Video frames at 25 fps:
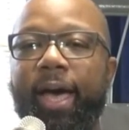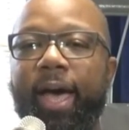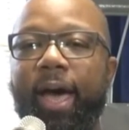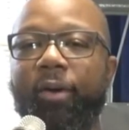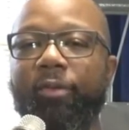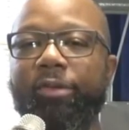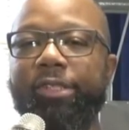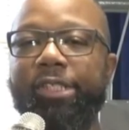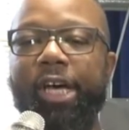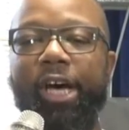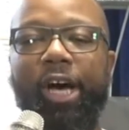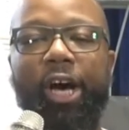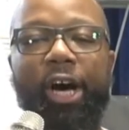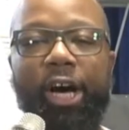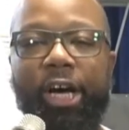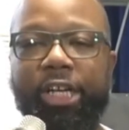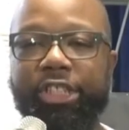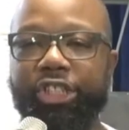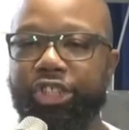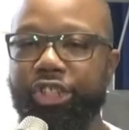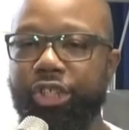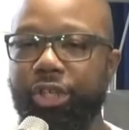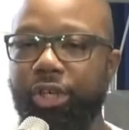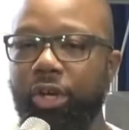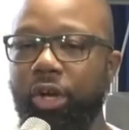was an
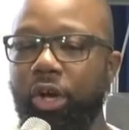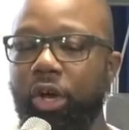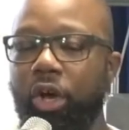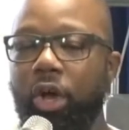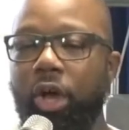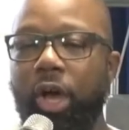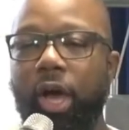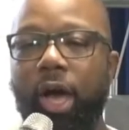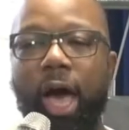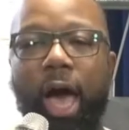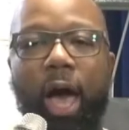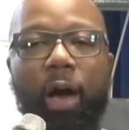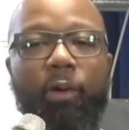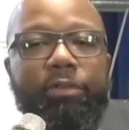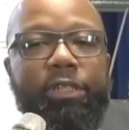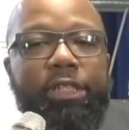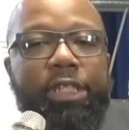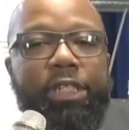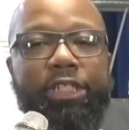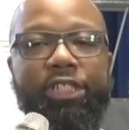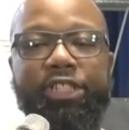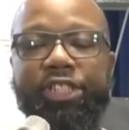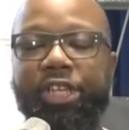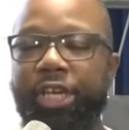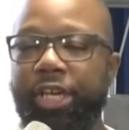usher. I was
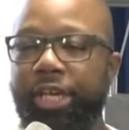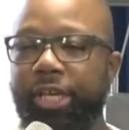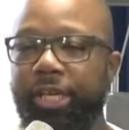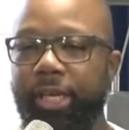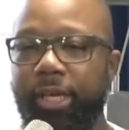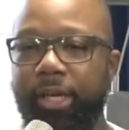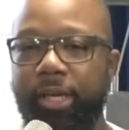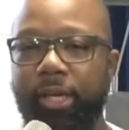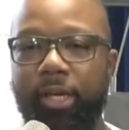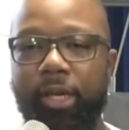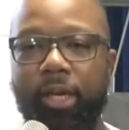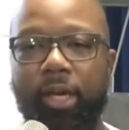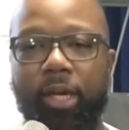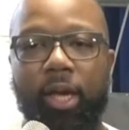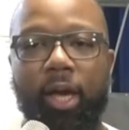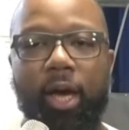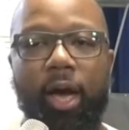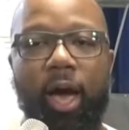a deacon.